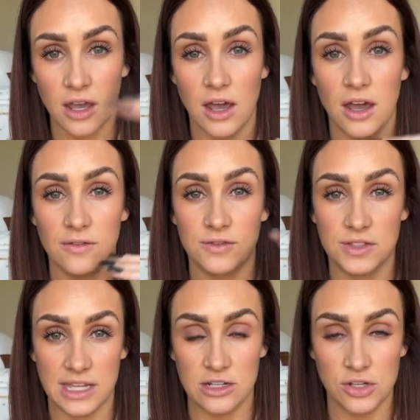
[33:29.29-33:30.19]
of
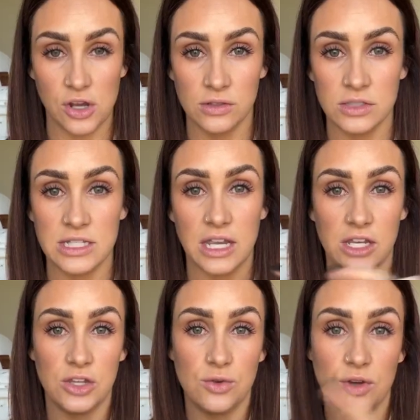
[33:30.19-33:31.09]
skin tones
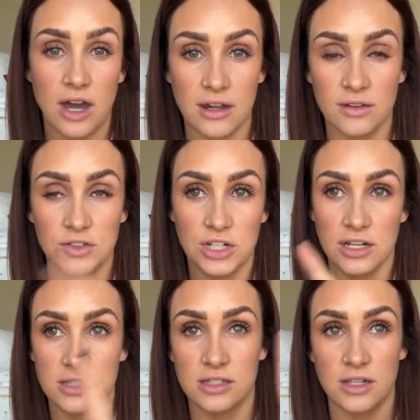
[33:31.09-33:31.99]
and you kind of
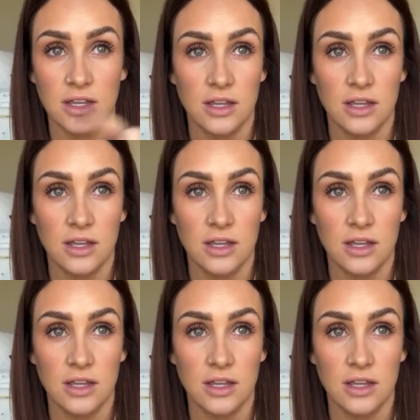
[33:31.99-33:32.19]
just